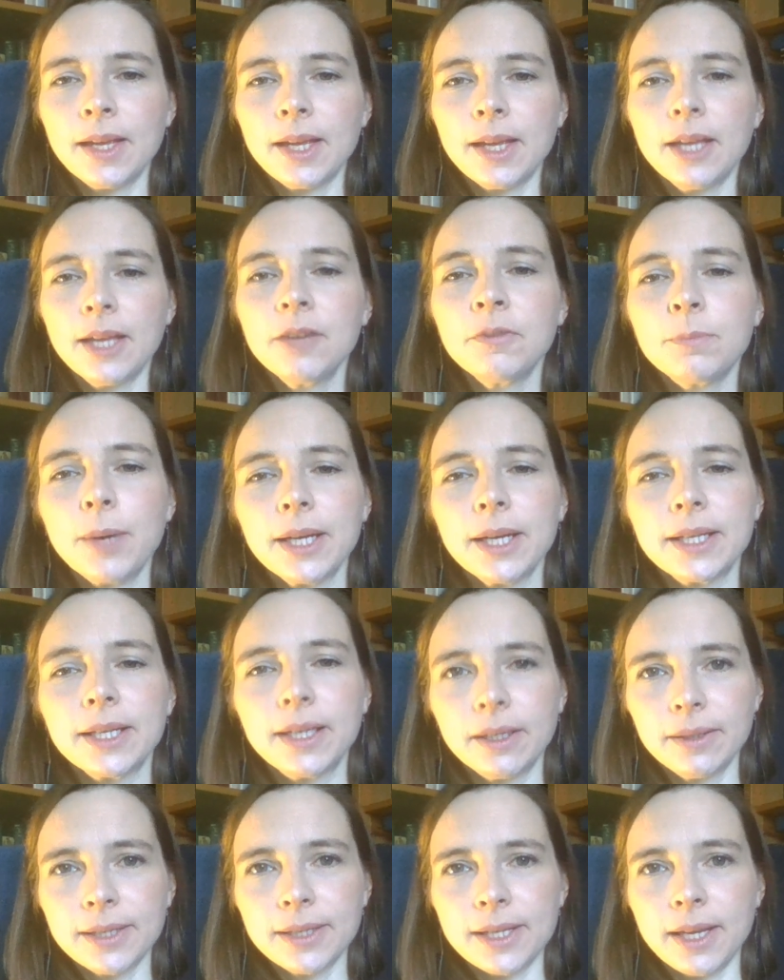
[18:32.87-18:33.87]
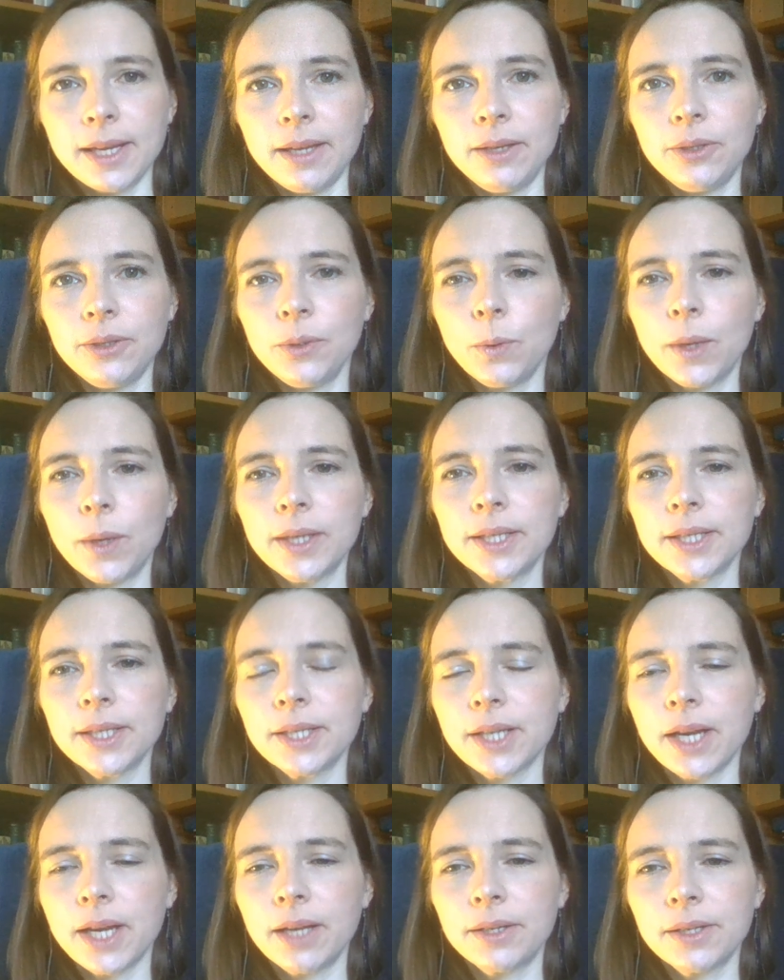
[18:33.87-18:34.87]
"If by guilty you
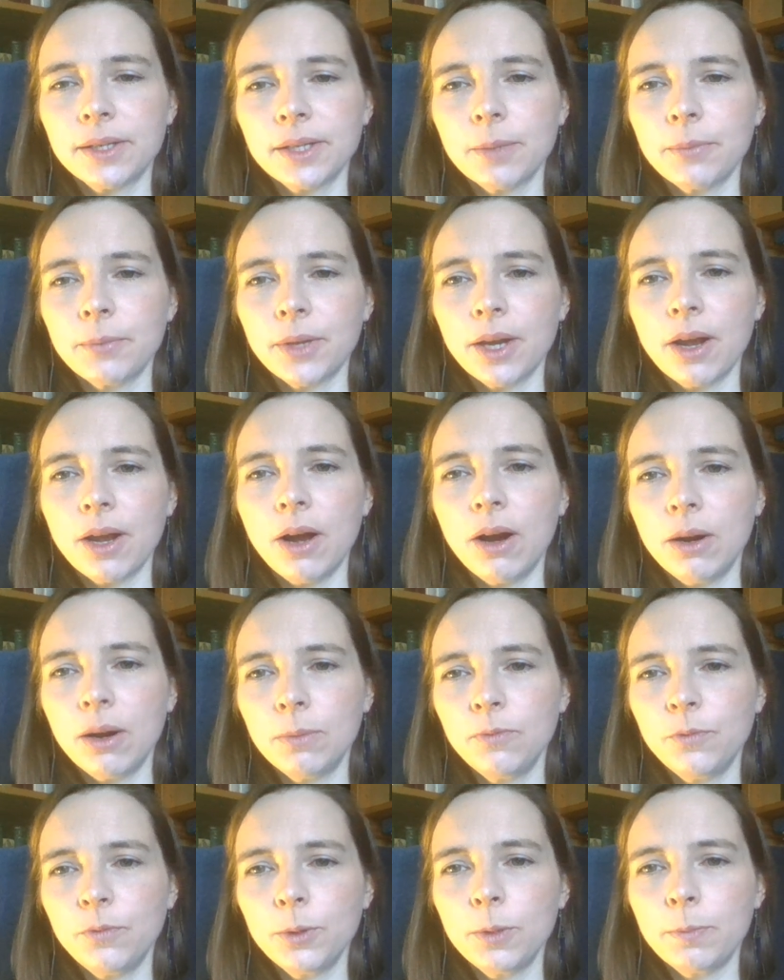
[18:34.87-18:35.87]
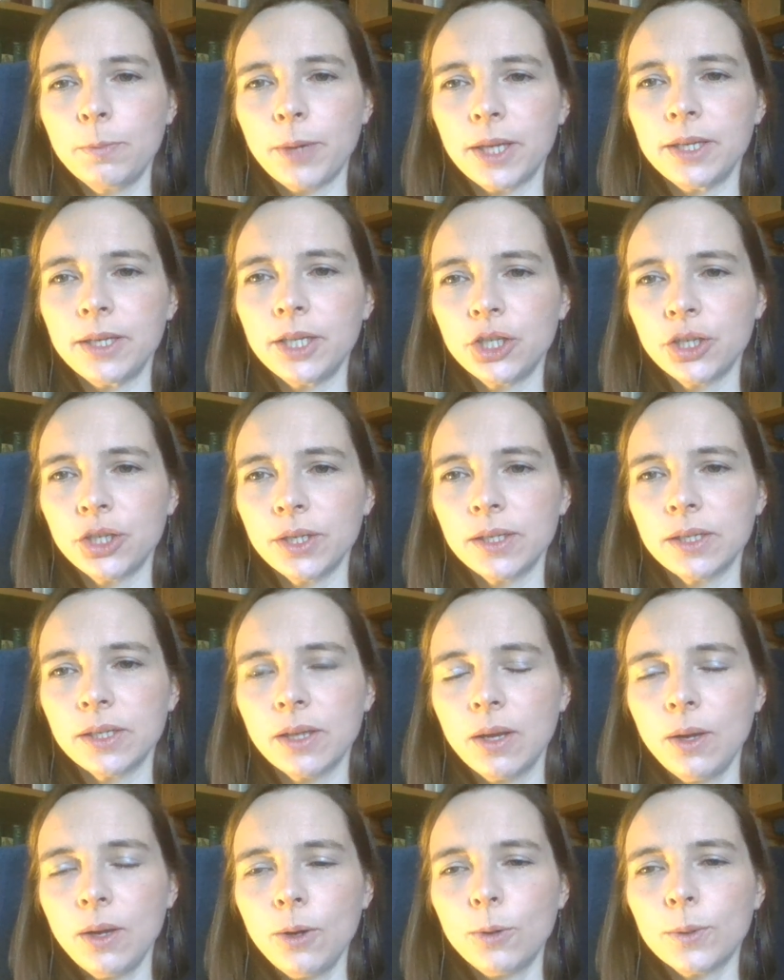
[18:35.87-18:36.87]
understand something harmful, pernicious,
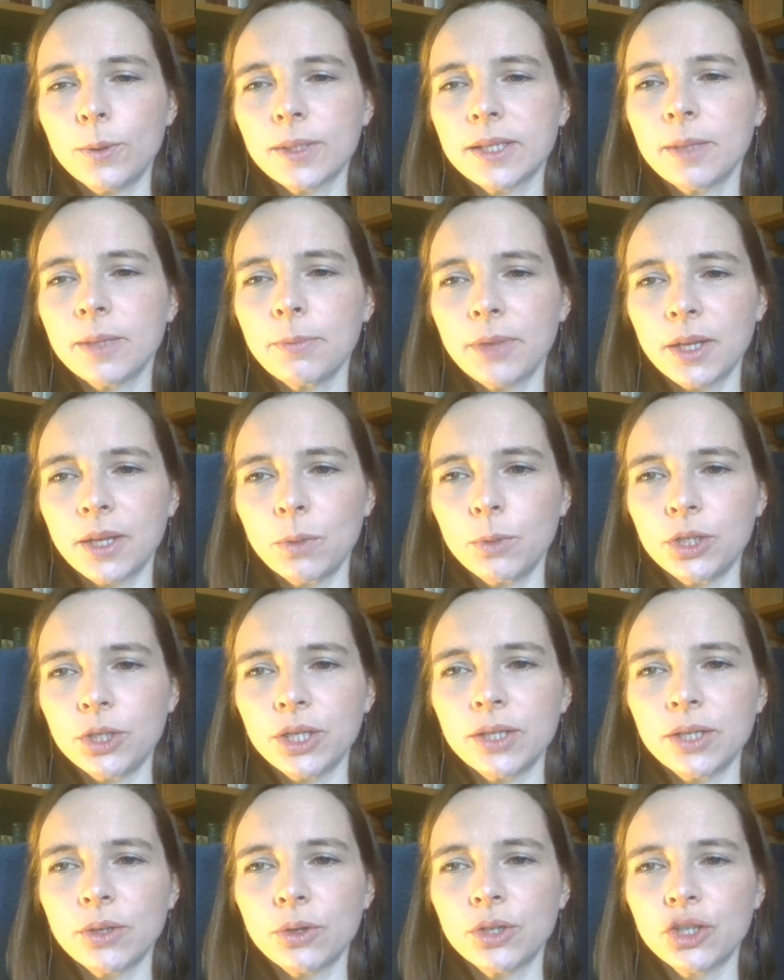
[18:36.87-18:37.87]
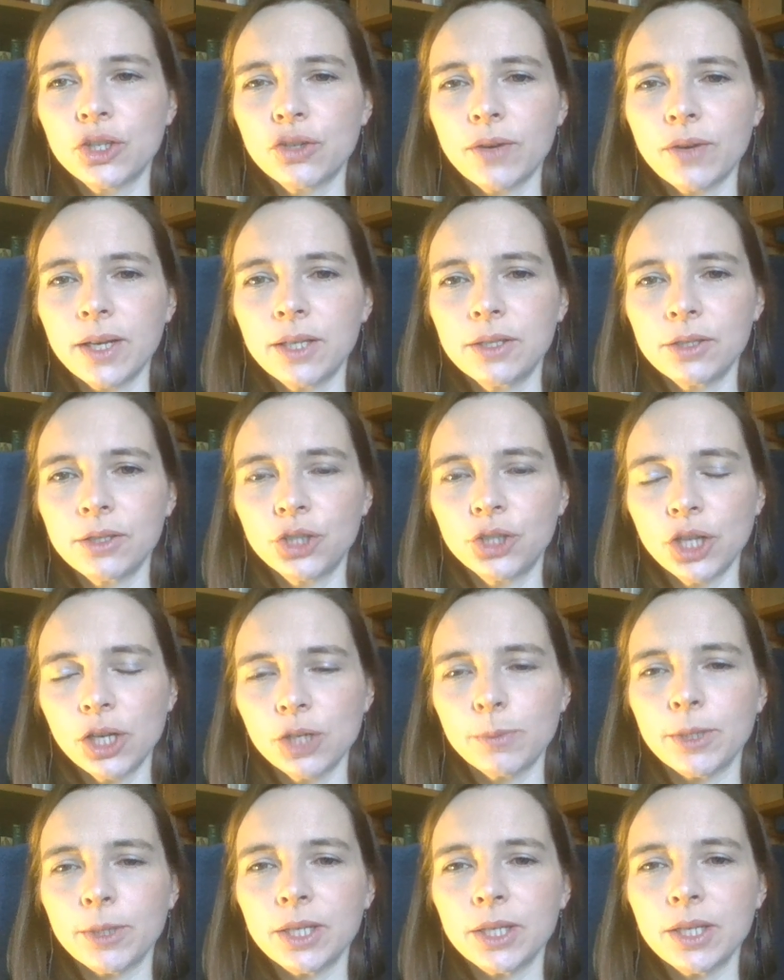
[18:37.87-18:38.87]
or something which is constrained to
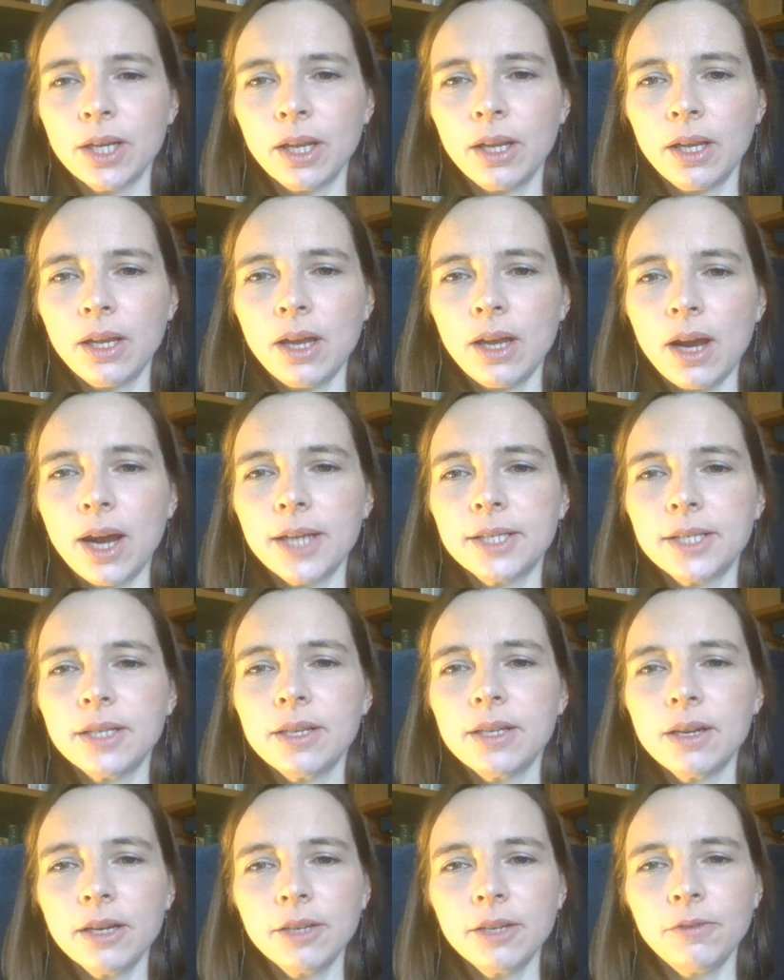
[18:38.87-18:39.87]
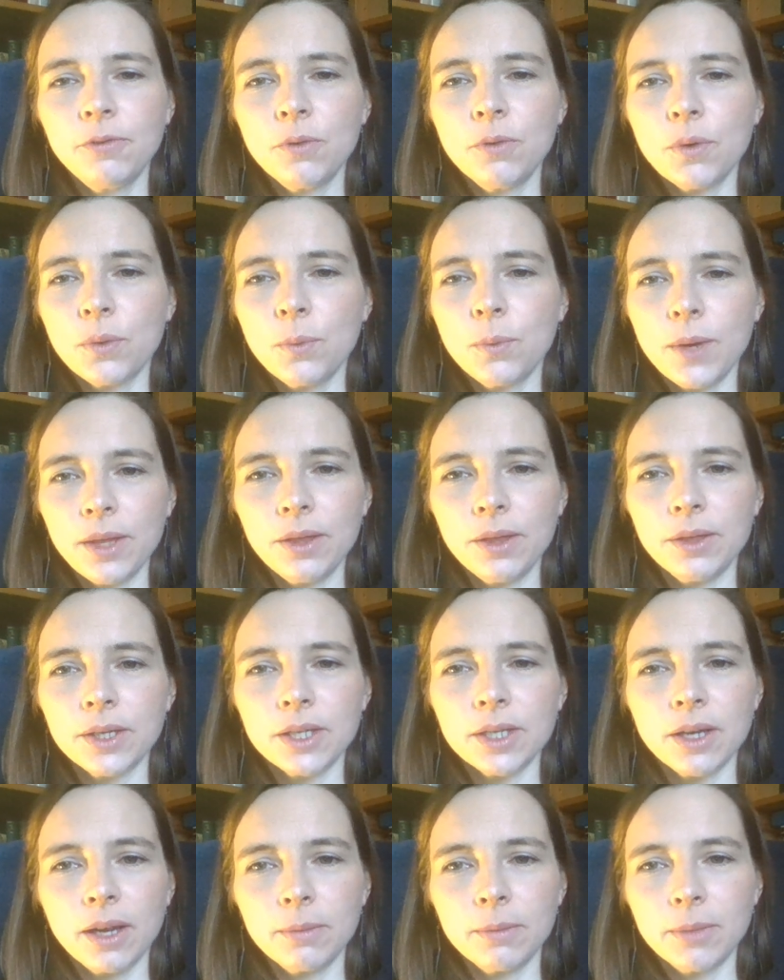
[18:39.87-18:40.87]
judgment, I deny forthwith
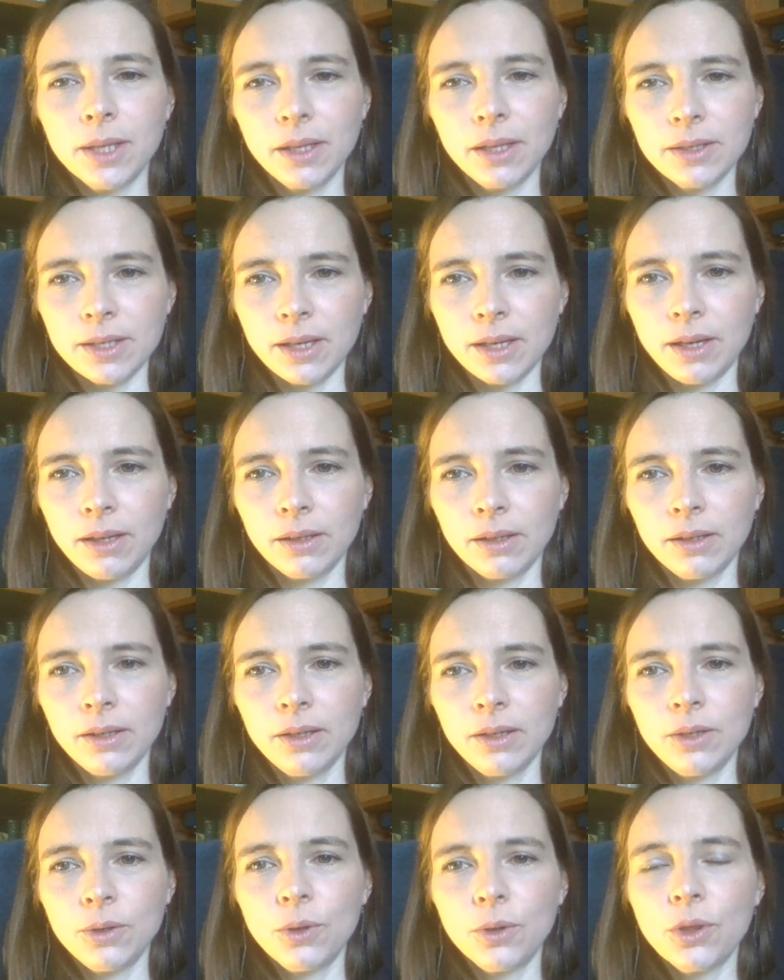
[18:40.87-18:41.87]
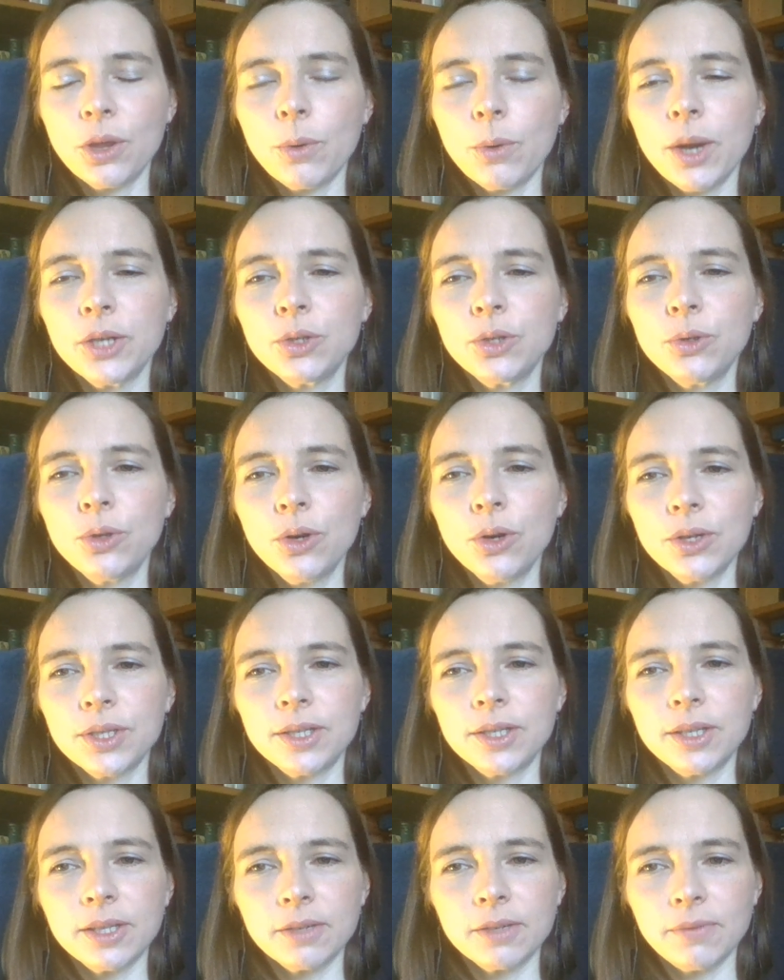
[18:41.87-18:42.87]
that I am guilty, although I do
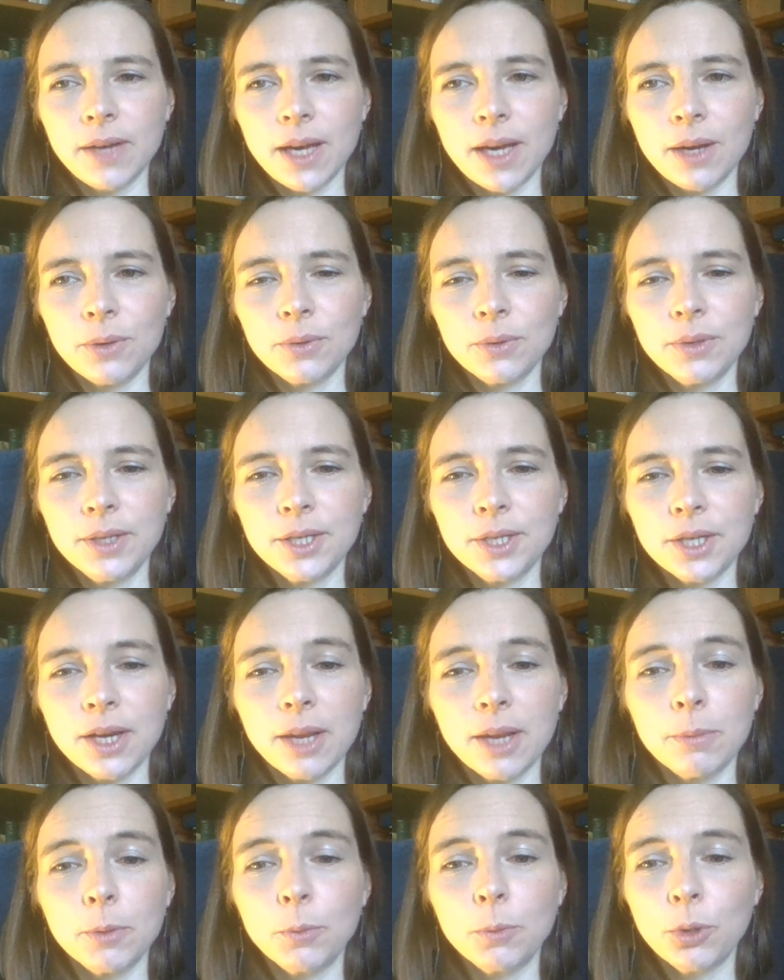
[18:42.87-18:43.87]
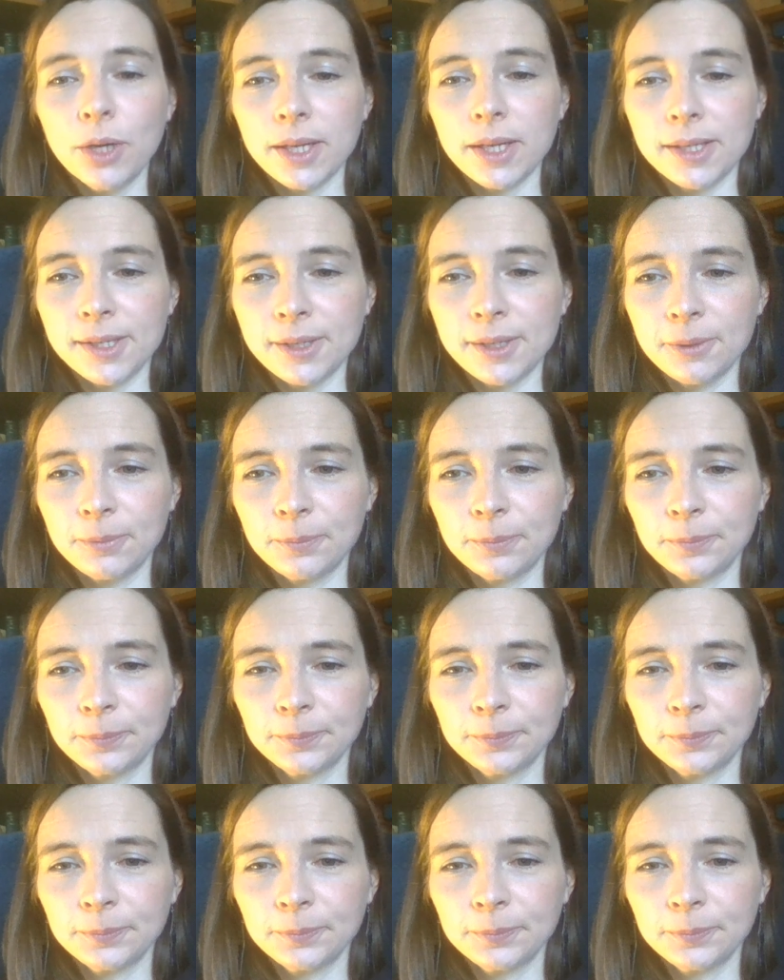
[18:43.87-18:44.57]
not disavow that I am a priest."